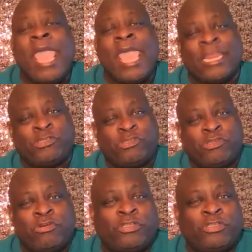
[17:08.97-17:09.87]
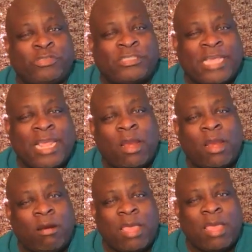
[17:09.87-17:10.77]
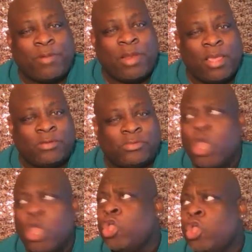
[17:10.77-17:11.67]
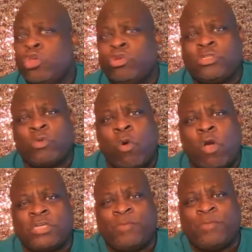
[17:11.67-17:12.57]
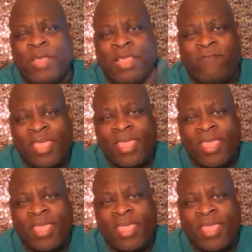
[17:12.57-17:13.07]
And as soon as you seen her up close, you squashed the beef